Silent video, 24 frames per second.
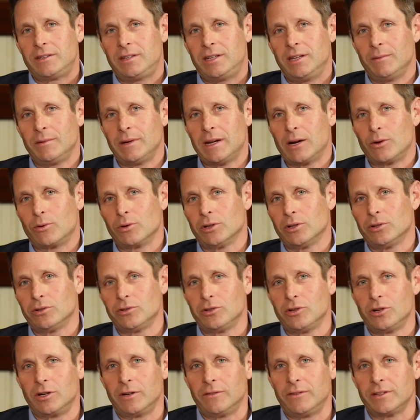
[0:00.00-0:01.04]
Tim and I were a little sure.
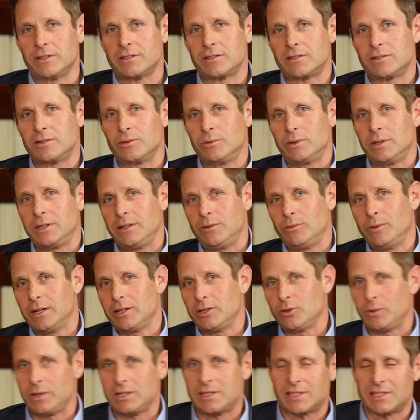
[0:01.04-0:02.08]
nervous. Do we? When
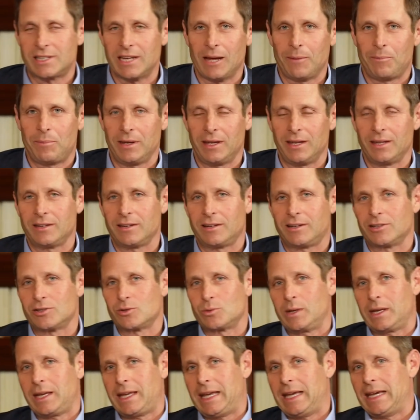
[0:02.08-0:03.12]
do we step in? Because
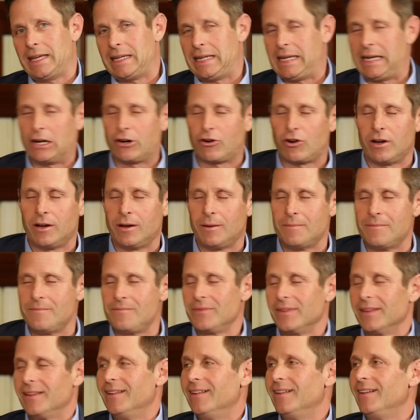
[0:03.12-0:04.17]
we can't yeah. hear him.
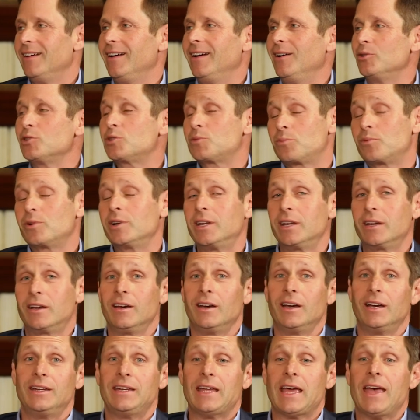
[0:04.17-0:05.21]
Right. It was pretty
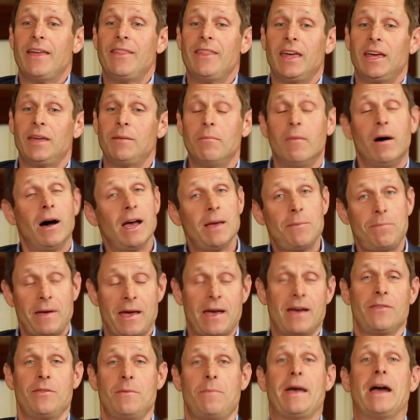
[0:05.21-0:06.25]
good. And then my
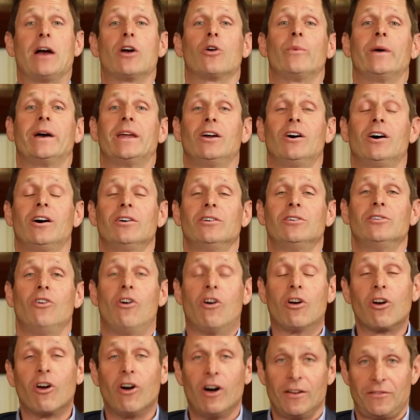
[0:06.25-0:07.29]
pa- the power went out in
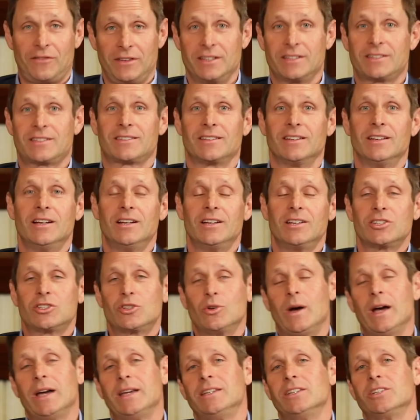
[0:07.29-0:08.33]
our office, so
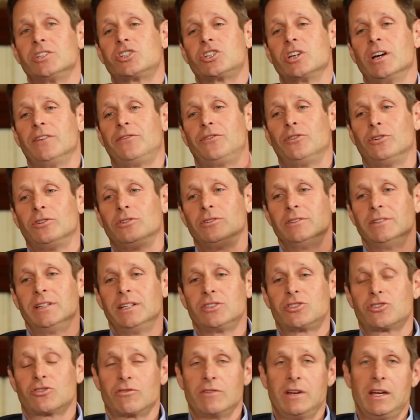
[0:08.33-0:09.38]
I had to shuffle and
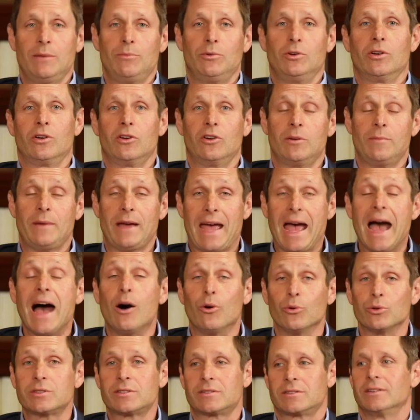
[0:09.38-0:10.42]
scramble and go to my
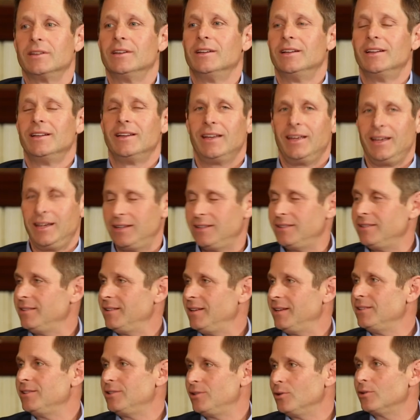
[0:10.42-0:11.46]
house and
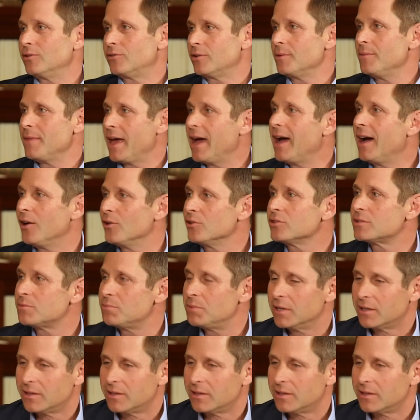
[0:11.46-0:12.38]
and do it from the house right.